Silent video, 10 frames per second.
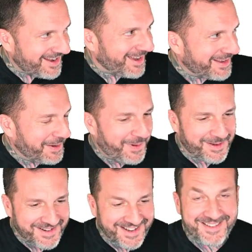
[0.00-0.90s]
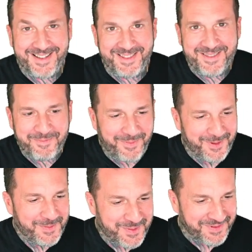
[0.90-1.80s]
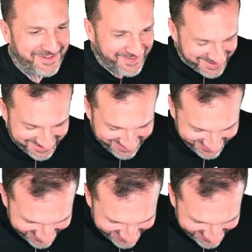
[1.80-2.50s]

talking about nested loops prefetching.